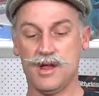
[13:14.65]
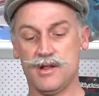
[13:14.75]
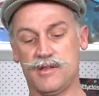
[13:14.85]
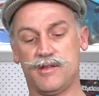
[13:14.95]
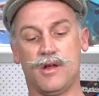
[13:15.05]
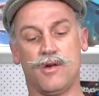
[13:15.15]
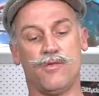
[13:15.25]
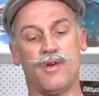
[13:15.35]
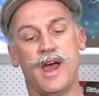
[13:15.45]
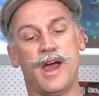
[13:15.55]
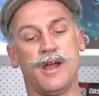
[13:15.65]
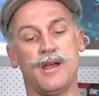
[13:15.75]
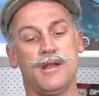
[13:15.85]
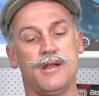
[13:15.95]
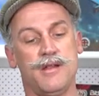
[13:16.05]
just an old rag,
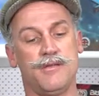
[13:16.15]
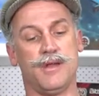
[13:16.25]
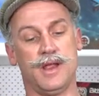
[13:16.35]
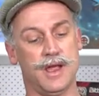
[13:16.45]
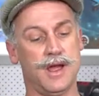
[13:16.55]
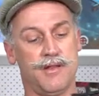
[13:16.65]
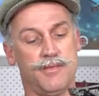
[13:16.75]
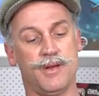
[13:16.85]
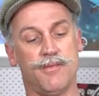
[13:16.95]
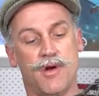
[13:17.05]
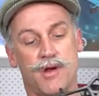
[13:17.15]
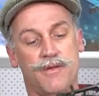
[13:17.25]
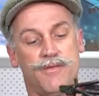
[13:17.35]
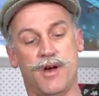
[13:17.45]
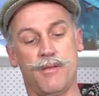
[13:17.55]
this one here, it's a bit of
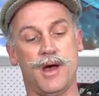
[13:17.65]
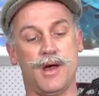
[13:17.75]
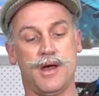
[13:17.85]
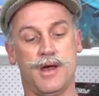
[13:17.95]
microfiber,